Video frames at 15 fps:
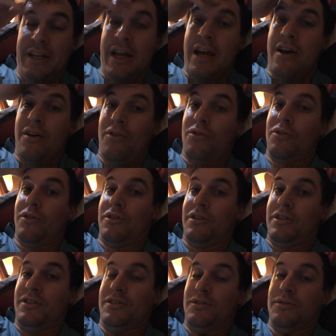Now all I've got to
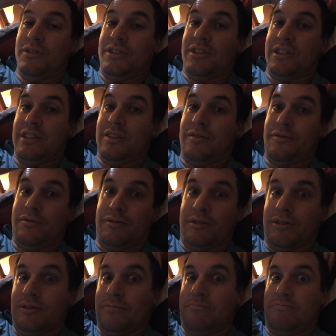do is sleep
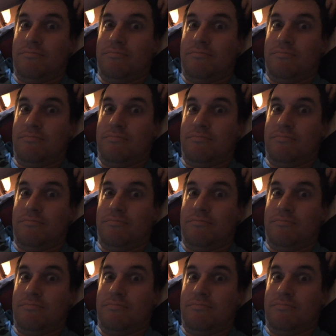for